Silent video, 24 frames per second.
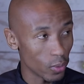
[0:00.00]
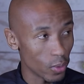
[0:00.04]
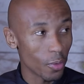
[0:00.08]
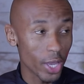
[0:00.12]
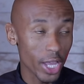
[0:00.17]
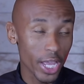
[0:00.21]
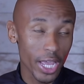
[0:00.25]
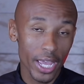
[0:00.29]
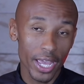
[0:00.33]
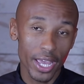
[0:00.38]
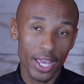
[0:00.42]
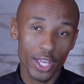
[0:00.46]

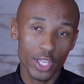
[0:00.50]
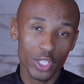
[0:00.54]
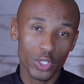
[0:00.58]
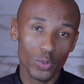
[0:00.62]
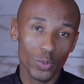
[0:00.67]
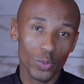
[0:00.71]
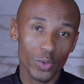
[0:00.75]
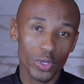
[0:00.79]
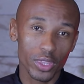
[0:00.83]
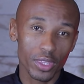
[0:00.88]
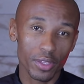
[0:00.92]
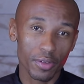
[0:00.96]
whereas
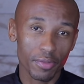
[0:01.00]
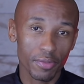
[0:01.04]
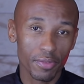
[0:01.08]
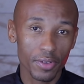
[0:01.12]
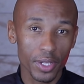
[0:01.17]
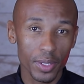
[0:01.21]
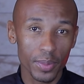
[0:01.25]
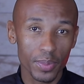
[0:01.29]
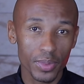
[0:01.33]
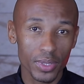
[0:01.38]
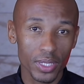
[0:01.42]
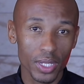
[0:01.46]
with the
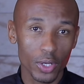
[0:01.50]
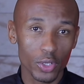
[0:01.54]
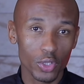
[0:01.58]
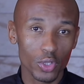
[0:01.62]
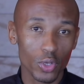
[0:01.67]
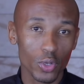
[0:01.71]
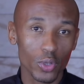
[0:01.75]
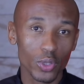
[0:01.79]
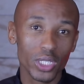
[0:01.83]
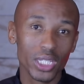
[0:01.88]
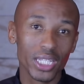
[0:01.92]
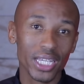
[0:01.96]
flips, now
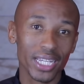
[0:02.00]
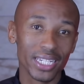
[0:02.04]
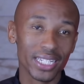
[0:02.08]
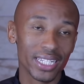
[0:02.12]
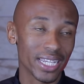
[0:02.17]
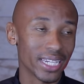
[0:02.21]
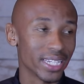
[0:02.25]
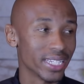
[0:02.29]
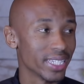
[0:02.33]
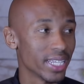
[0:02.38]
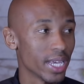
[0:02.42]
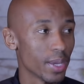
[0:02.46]
you're looking at
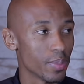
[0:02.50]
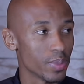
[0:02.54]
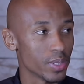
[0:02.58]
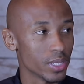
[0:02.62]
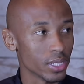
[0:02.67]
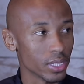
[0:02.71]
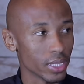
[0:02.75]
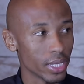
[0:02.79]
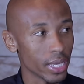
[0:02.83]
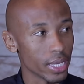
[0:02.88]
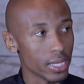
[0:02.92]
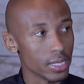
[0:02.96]
getting
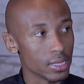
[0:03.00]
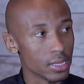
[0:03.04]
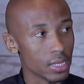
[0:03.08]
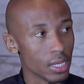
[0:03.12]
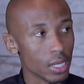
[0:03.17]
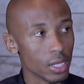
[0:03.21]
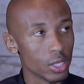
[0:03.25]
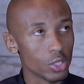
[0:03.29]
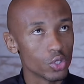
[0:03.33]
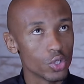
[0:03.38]
capital gains.